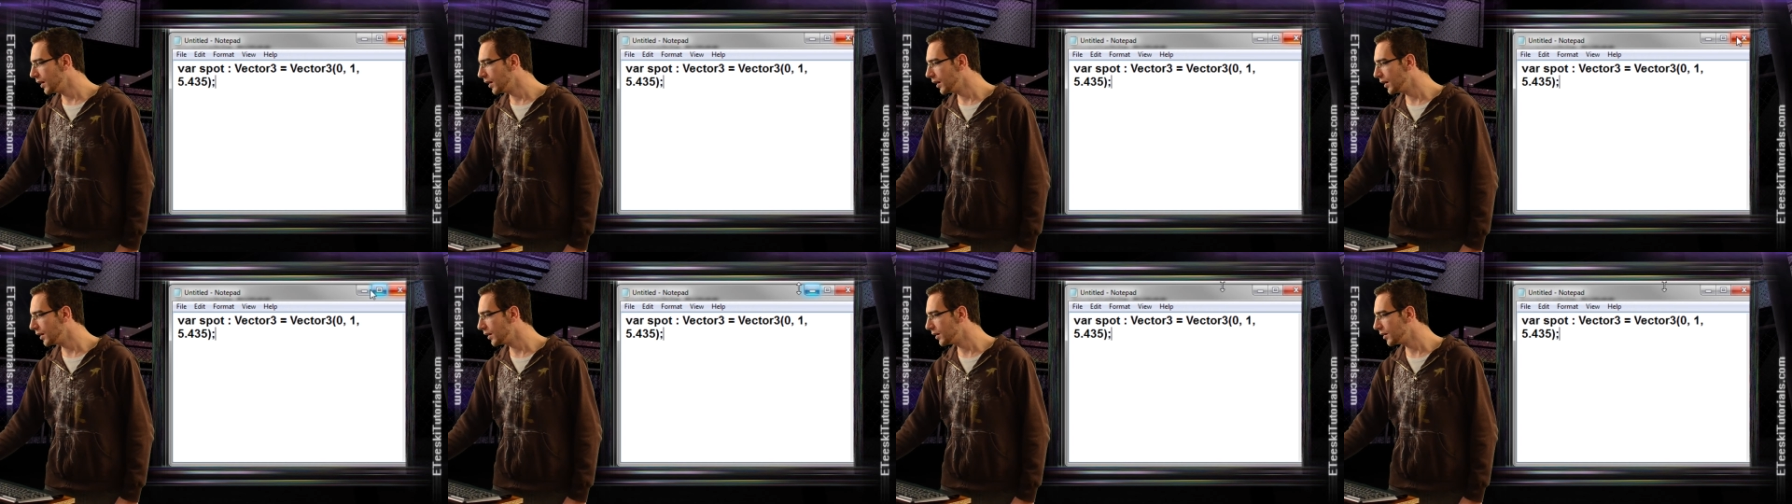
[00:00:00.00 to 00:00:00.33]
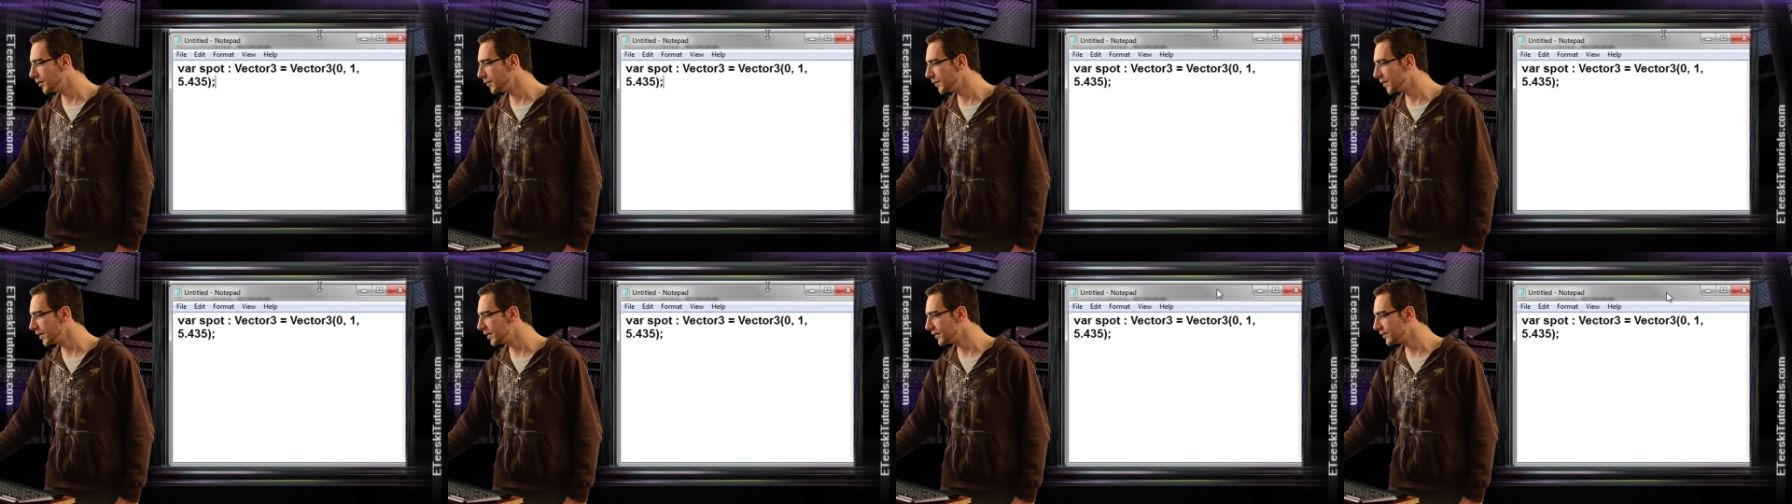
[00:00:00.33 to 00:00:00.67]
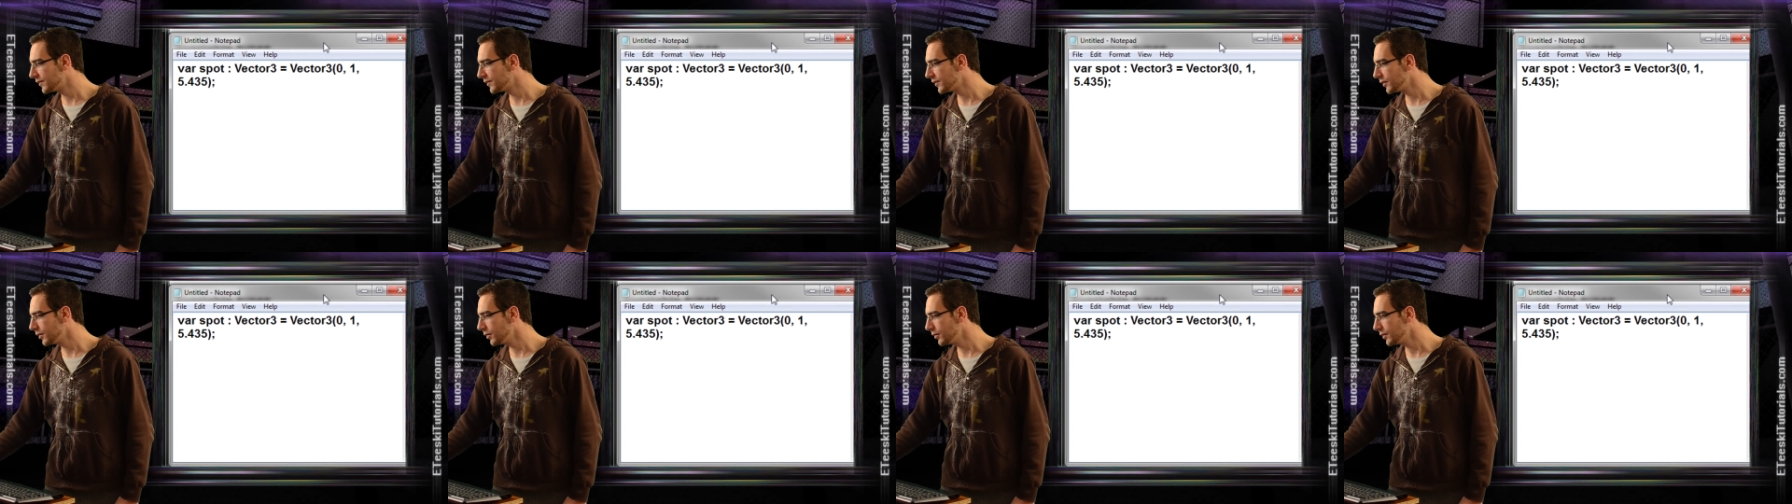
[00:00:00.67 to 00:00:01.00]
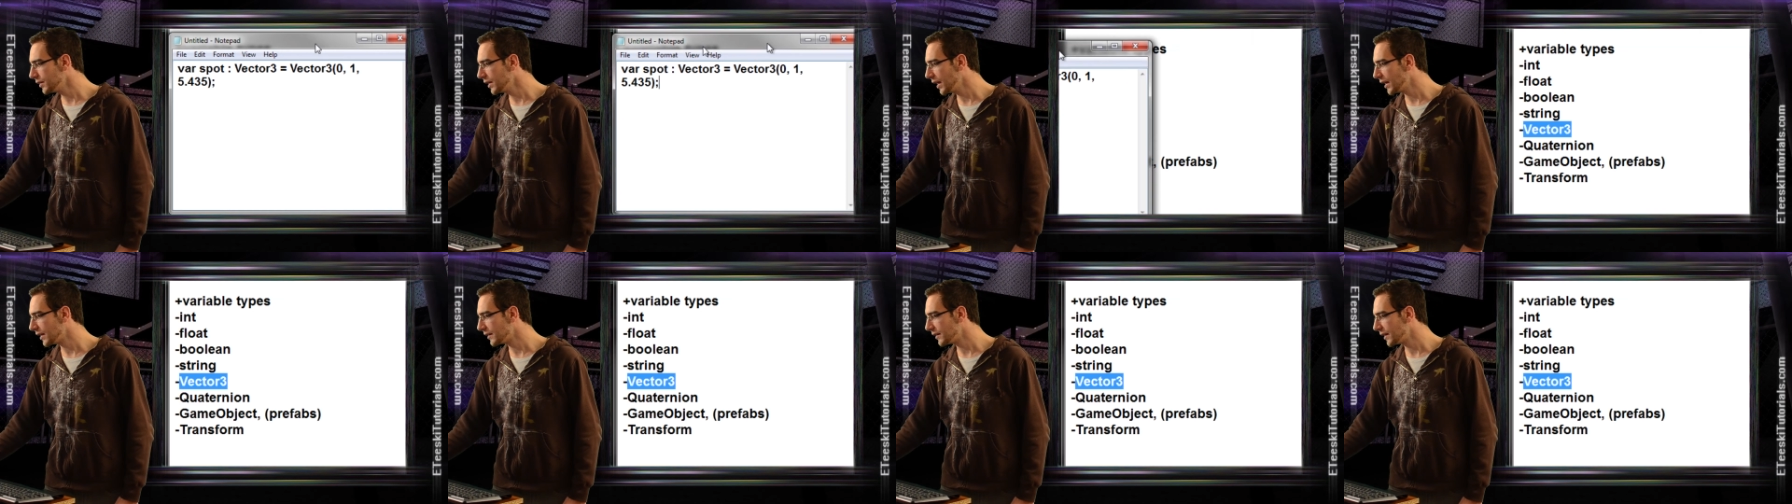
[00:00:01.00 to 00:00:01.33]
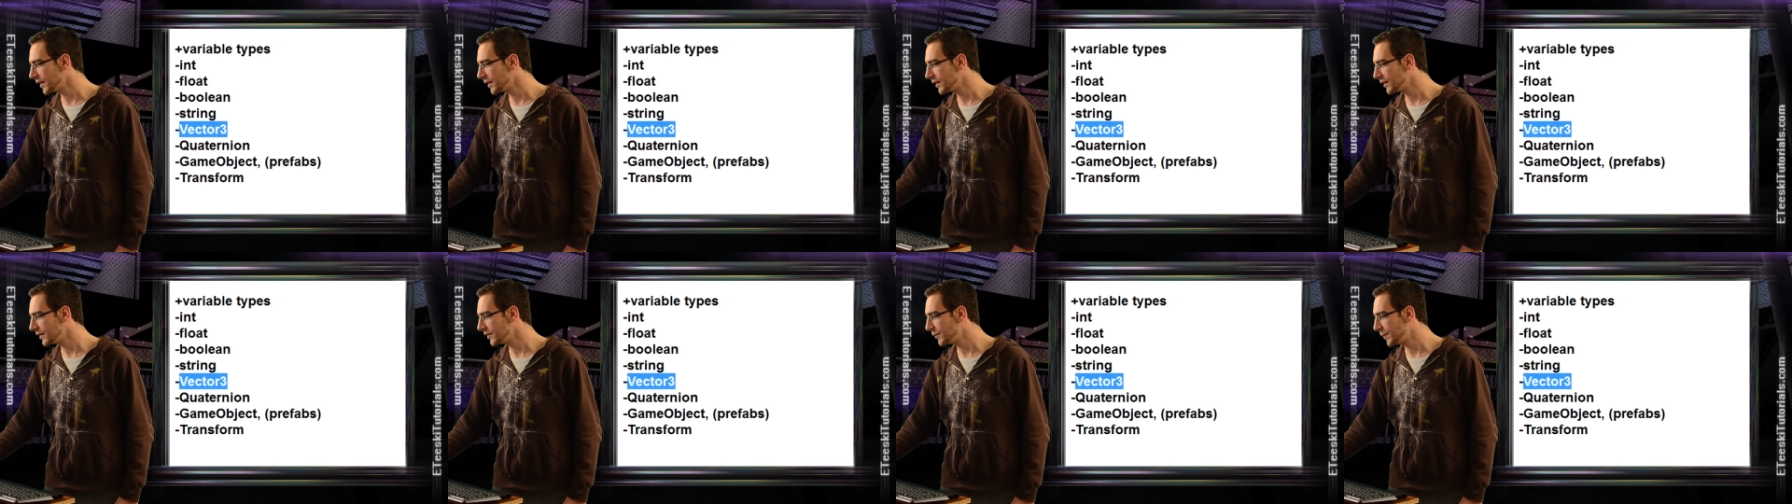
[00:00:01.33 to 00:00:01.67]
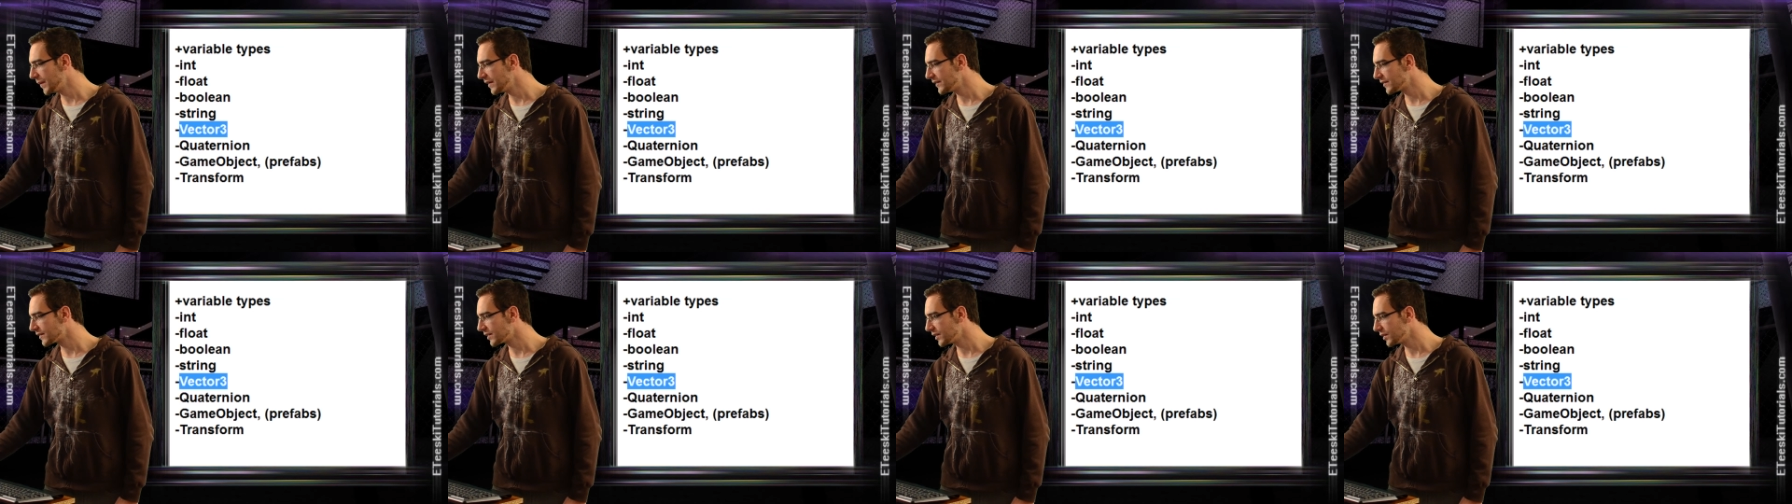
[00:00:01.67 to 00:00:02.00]
Um, so yeah, that is
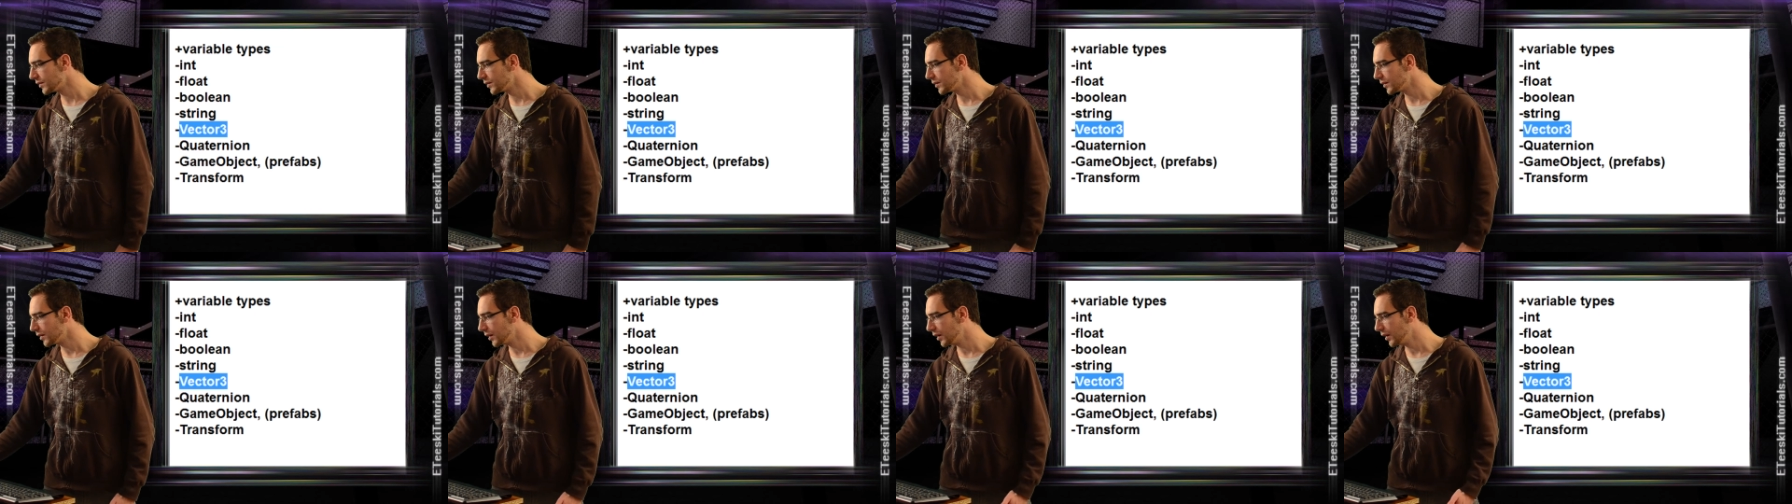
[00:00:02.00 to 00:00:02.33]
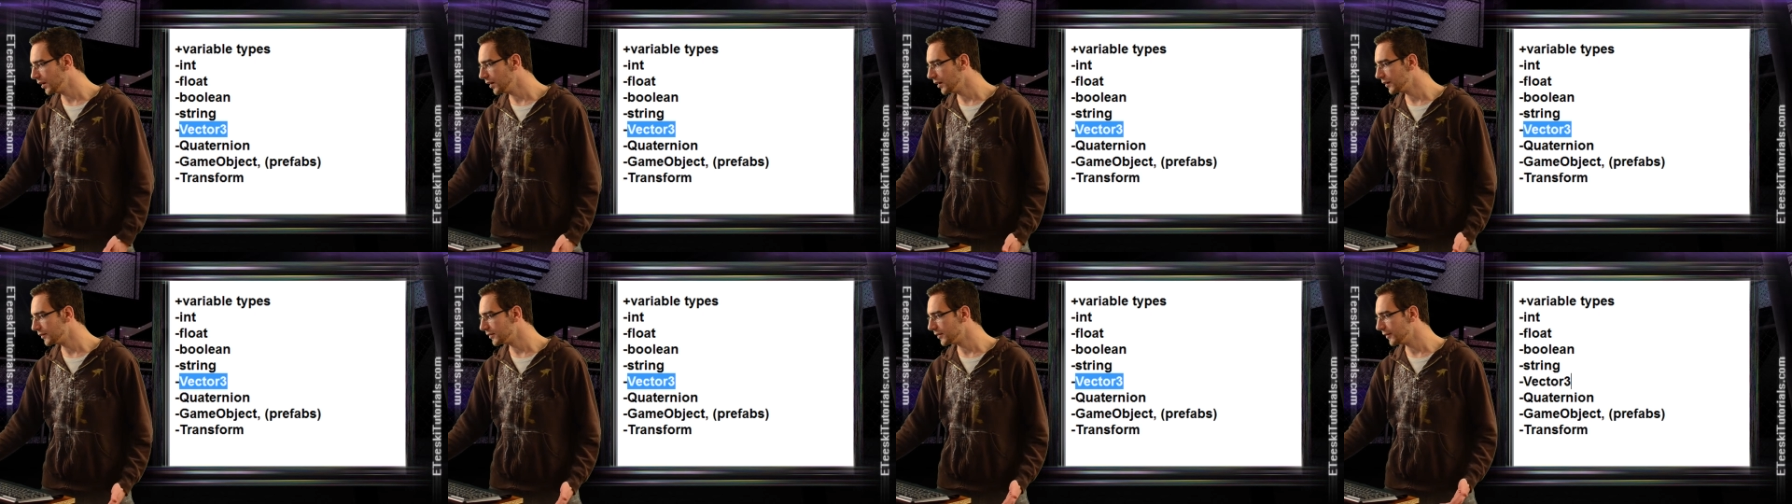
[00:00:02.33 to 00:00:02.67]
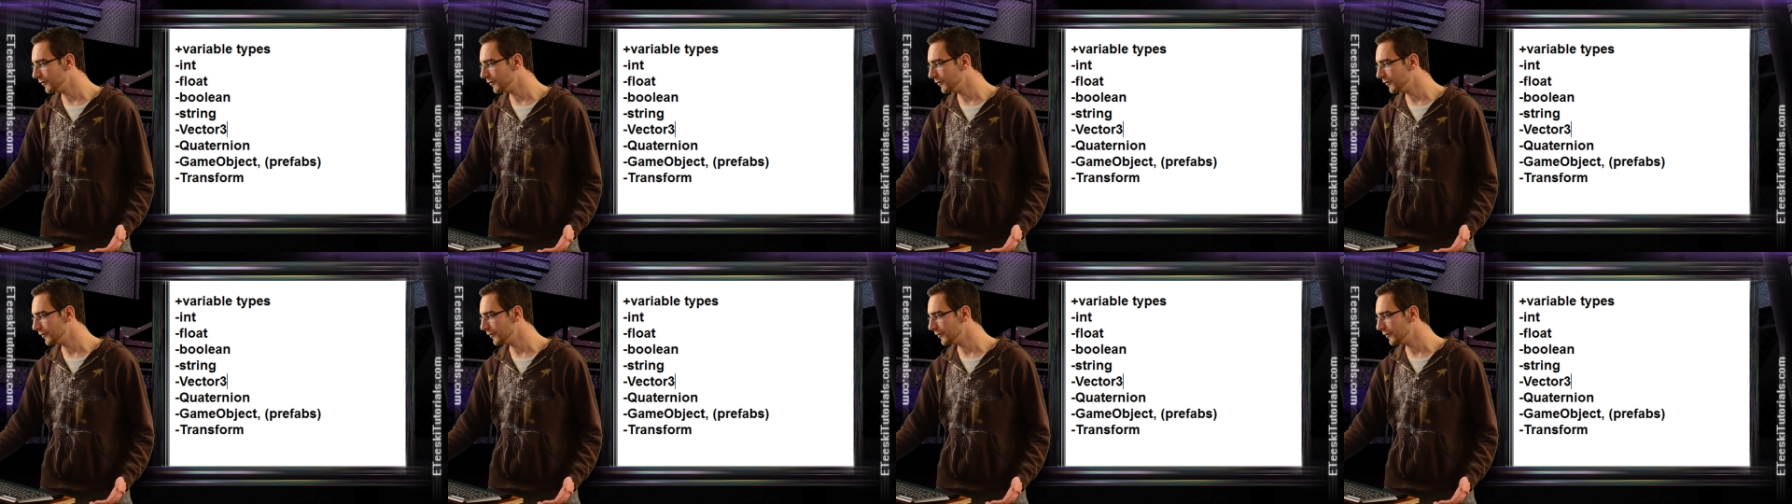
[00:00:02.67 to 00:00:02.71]
basically uh,